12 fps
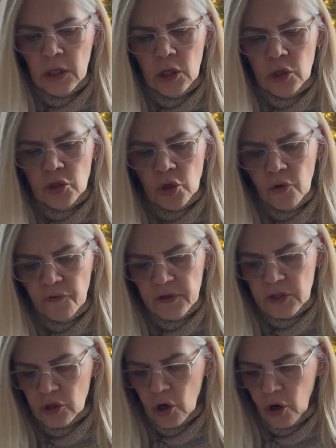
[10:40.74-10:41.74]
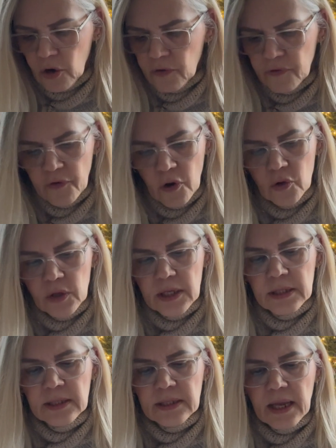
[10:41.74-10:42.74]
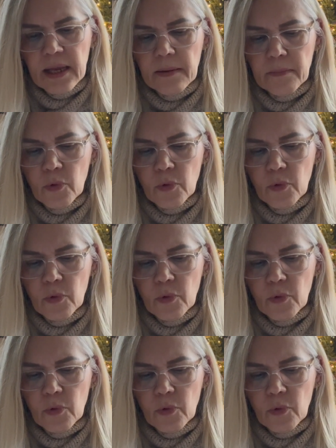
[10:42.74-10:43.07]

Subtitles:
Sophie Scarf on the same